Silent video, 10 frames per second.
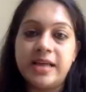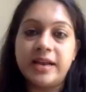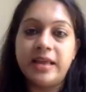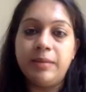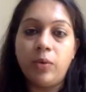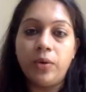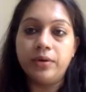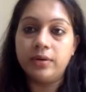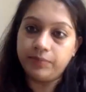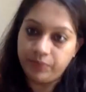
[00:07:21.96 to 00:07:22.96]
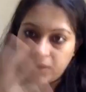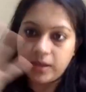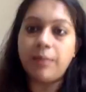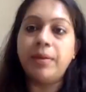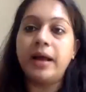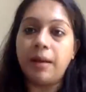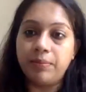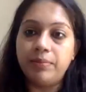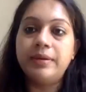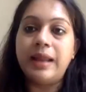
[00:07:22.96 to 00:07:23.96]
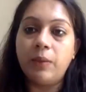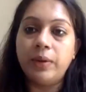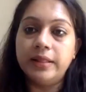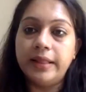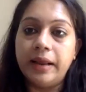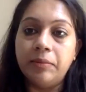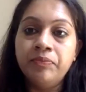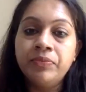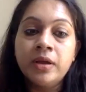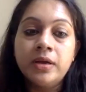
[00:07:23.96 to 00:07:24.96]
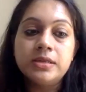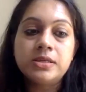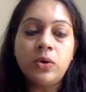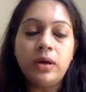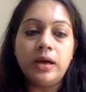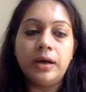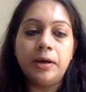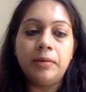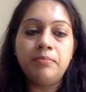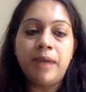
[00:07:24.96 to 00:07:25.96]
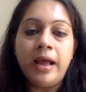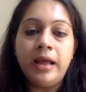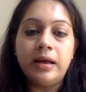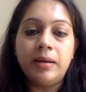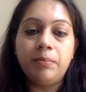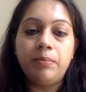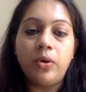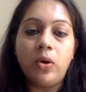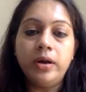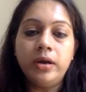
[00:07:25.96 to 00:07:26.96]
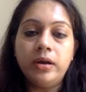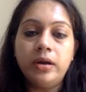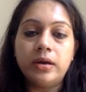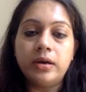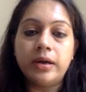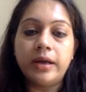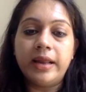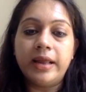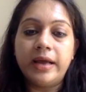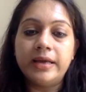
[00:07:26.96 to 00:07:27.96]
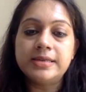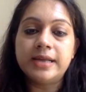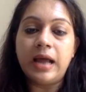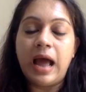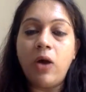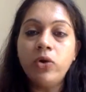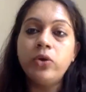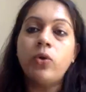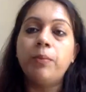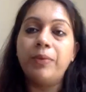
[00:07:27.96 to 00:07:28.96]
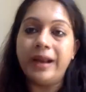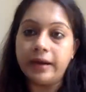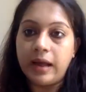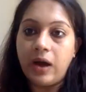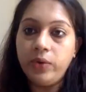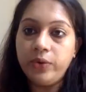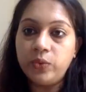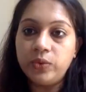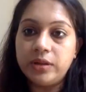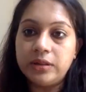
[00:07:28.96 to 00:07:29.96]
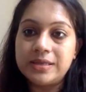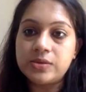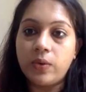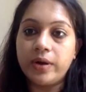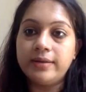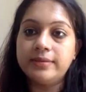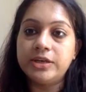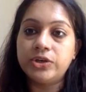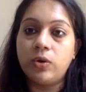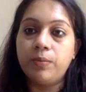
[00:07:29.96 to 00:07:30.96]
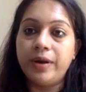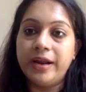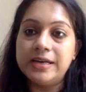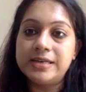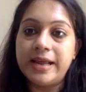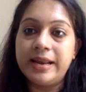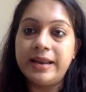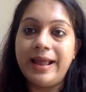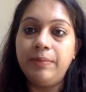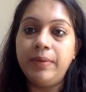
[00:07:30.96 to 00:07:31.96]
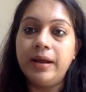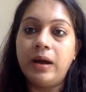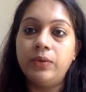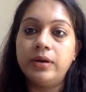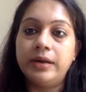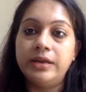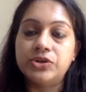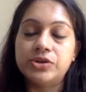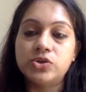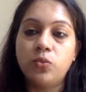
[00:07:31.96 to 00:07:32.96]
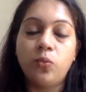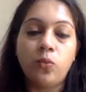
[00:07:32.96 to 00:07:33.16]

that keep on coming up now and then. So my broader area is that how do you operate? How do this organization operates in helping out teachers? So